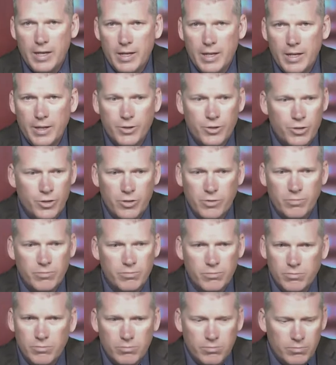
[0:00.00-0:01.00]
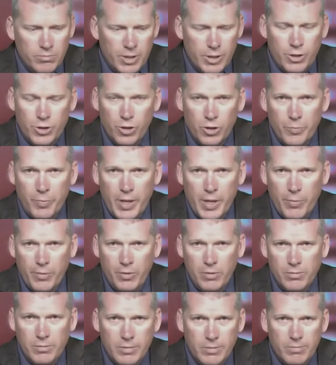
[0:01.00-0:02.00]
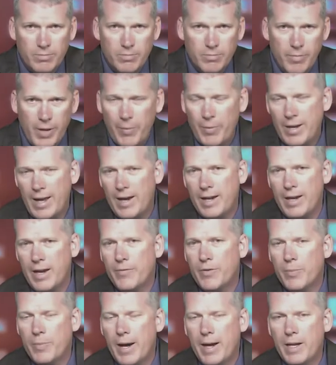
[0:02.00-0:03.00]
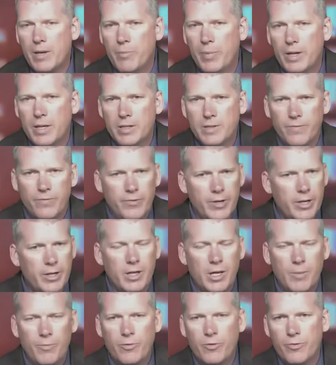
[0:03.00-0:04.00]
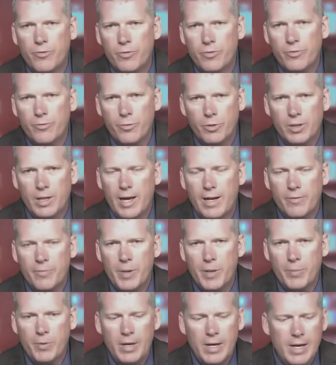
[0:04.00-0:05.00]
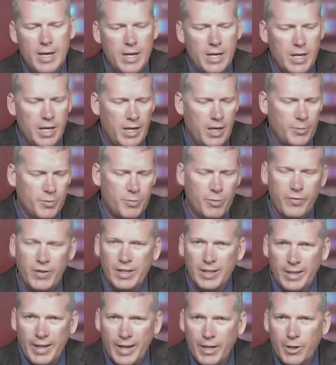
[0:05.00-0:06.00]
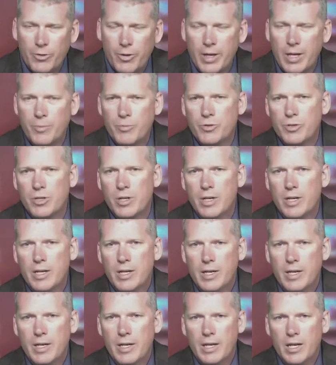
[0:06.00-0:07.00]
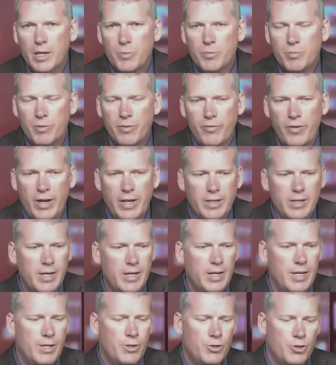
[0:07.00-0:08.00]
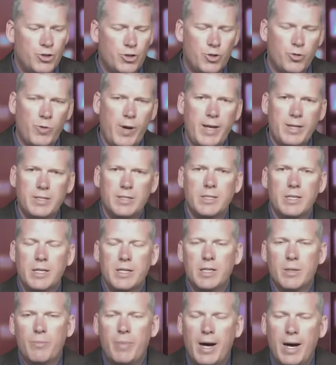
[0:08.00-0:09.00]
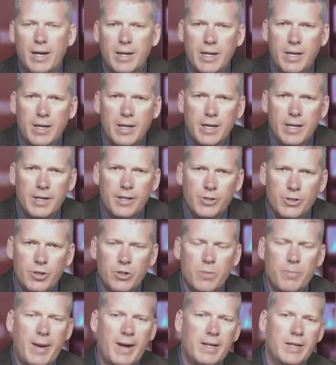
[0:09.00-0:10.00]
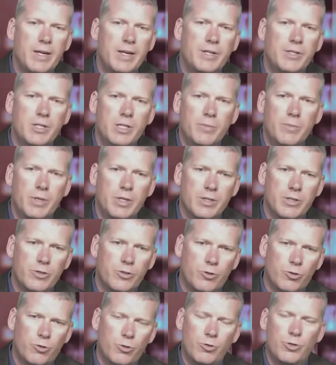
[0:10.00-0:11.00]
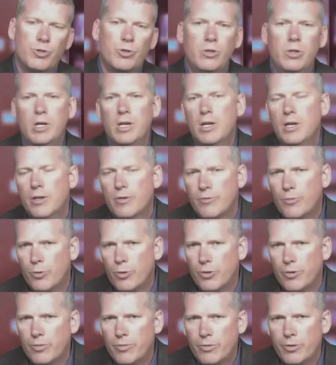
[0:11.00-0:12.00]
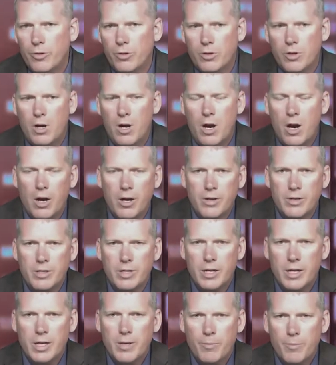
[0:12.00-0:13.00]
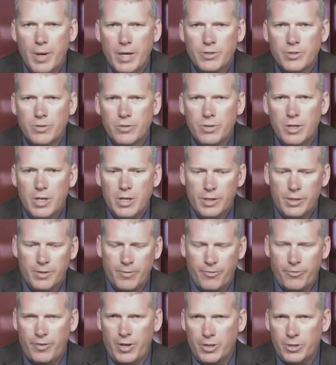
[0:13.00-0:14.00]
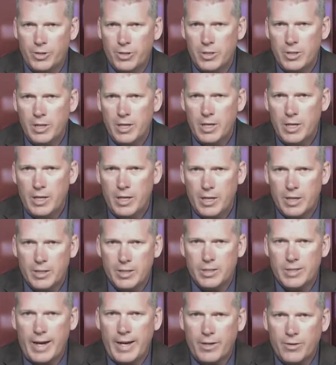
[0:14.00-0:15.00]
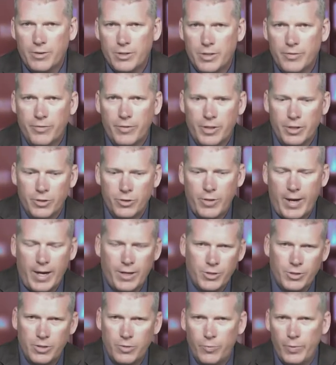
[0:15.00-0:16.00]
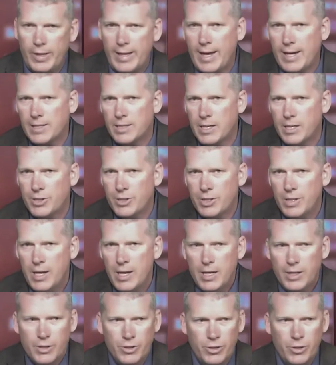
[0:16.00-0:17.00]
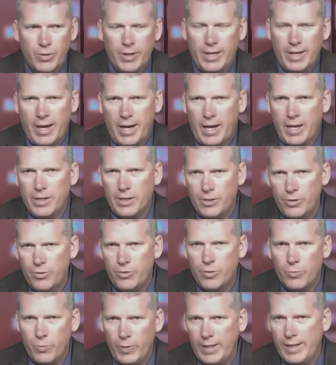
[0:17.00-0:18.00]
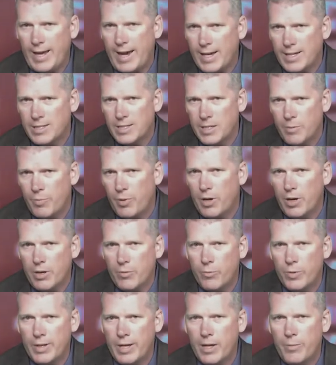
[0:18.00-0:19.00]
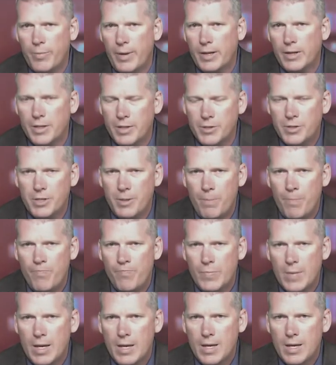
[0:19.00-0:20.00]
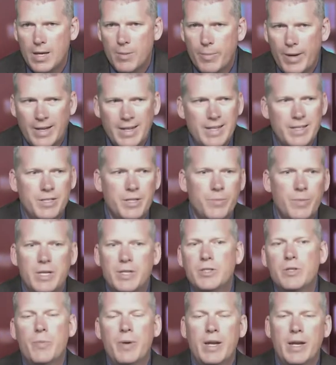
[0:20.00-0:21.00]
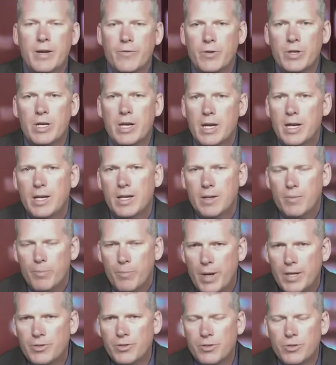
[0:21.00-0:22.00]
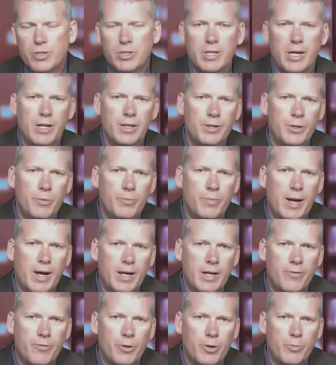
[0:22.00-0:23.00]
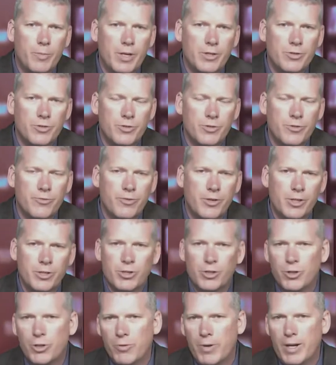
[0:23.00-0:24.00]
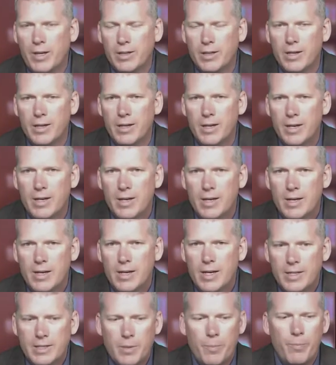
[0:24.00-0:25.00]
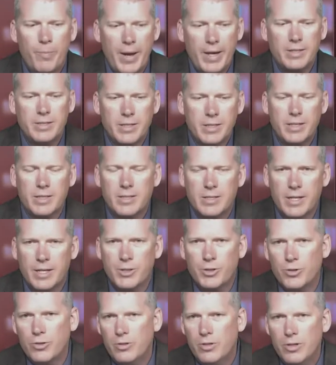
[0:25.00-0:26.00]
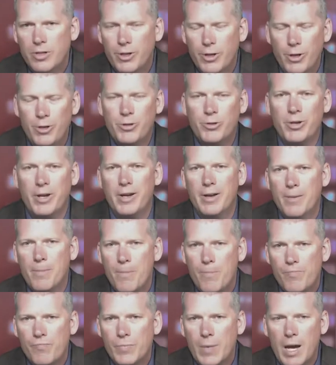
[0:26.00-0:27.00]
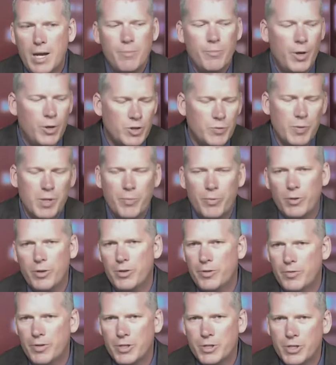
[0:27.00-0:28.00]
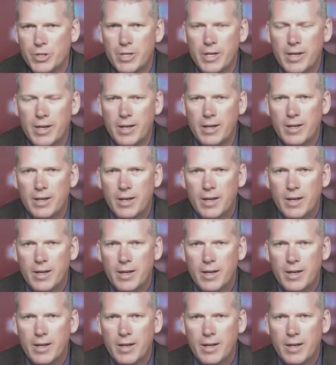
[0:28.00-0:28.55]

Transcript: in certain people. Maybe not in everybody, but it's very helpful for a lot of people. It helps prevent leg cramps. It helps prevent stress in the body. Did you know that magnesium is crucial for your heart muscle to function in its cycles of contraction and relaxation? Did you know it can't do the relaxing part without magnesium? Magnesium needs to be in every muscle cell in your body for your muscles to function correctly. It's a basic essential nutrient, and most people are deficient in it.